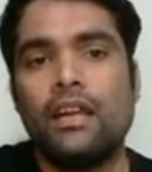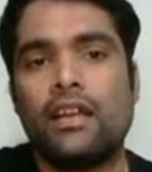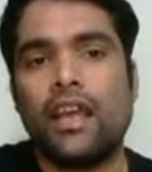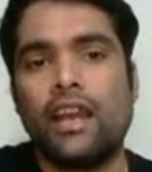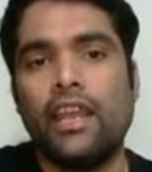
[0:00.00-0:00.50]

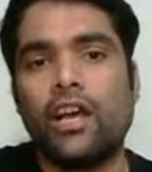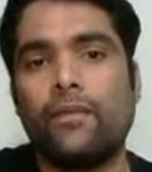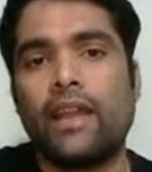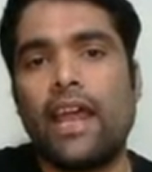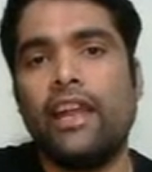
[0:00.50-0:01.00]
Turning
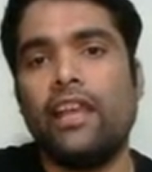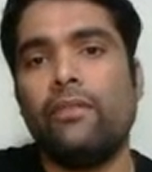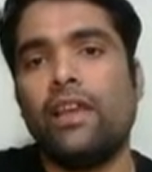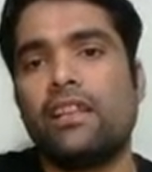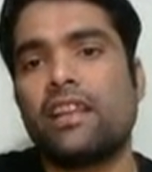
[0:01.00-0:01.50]
of grinding
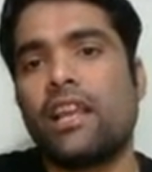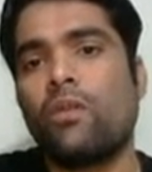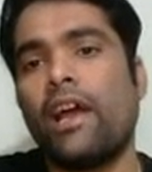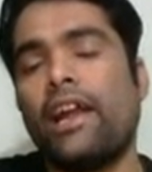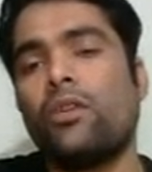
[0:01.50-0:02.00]
wheels
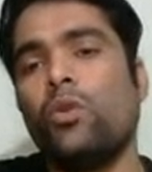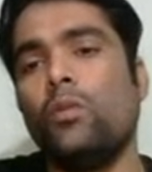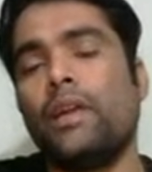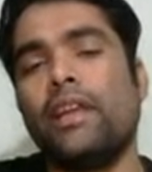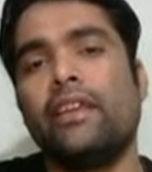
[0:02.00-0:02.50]
required tool
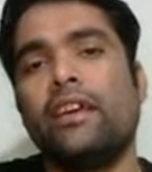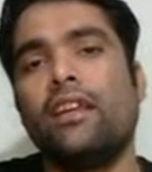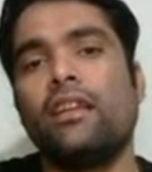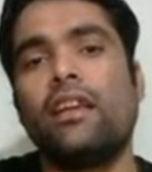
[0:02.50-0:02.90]
material.